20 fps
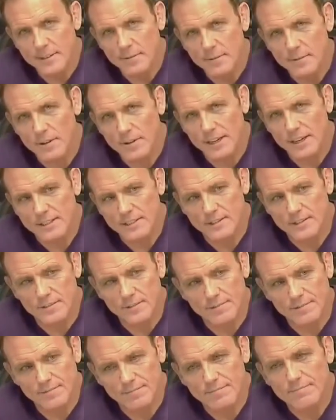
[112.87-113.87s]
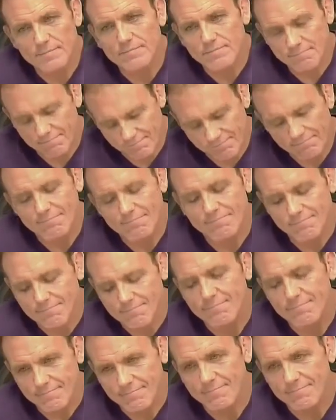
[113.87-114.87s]
and now well, they. Oh, sorry, go
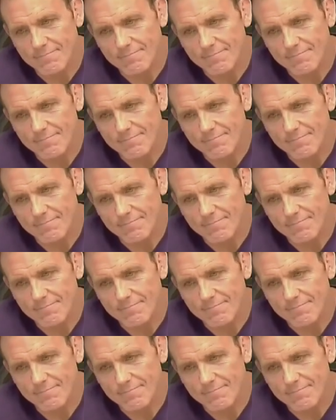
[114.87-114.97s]
ahead.